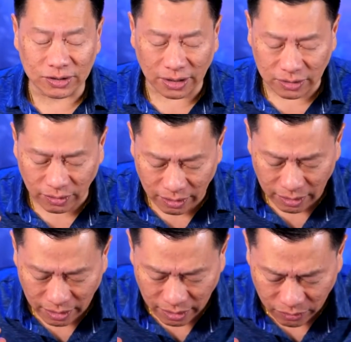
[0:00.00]
you start
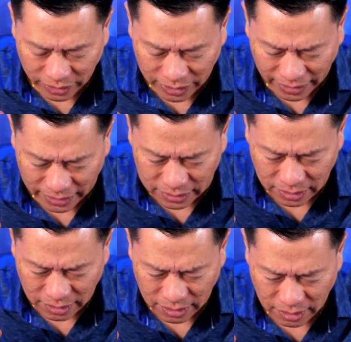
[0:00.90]
to
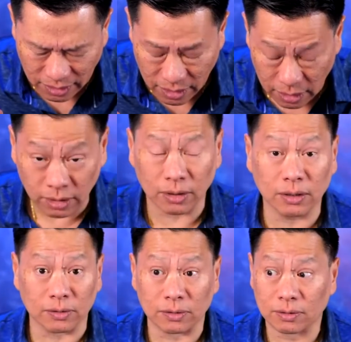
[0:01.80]
realize,
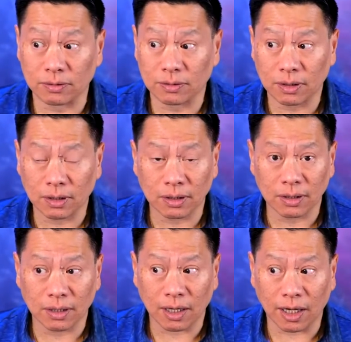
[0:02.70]

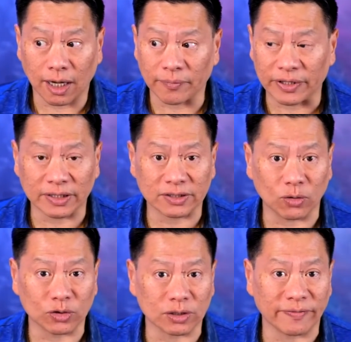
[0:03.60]
I'm in
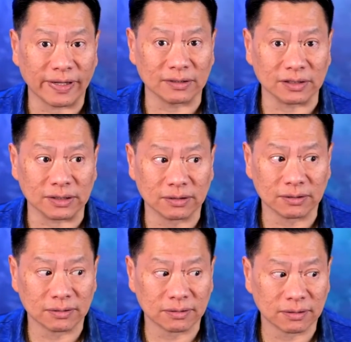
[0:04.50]
this ocean of
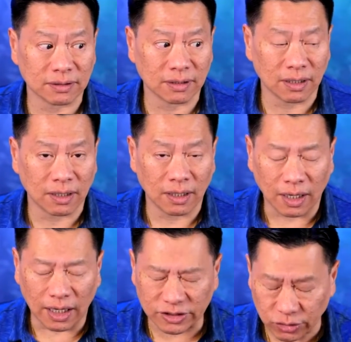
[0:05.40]
energy.
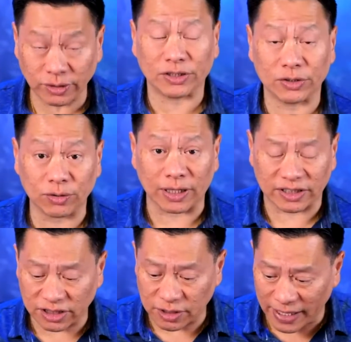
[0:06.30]
As soon as you
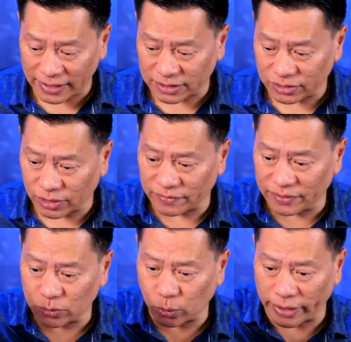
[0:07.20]
do that, just imagine
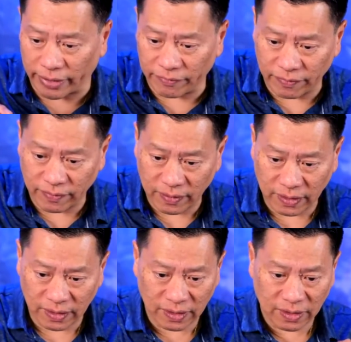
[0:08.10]
you have this wave.
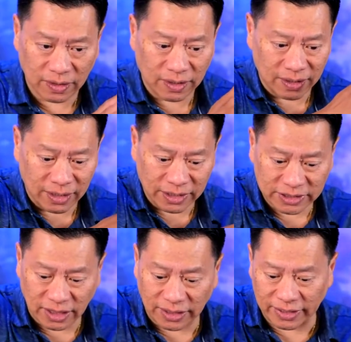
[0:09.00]

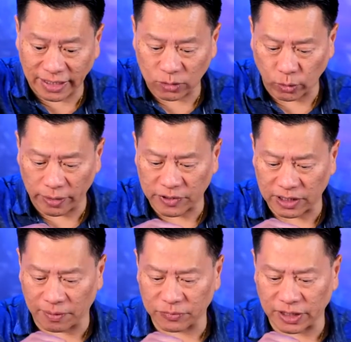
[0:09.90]
Suddenly that
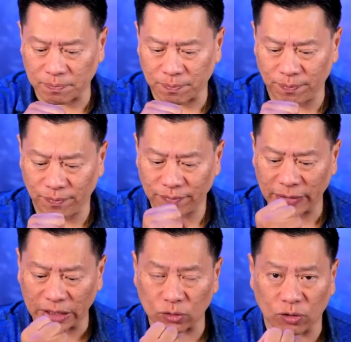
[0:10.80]
wave clumps up
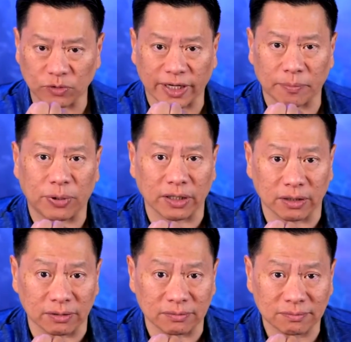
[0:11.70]
into almost like a
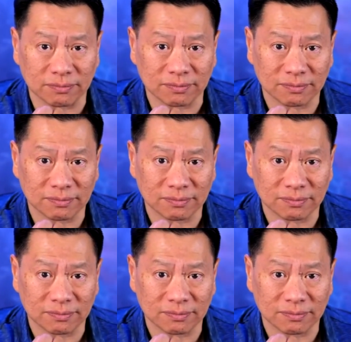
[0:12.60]
particle.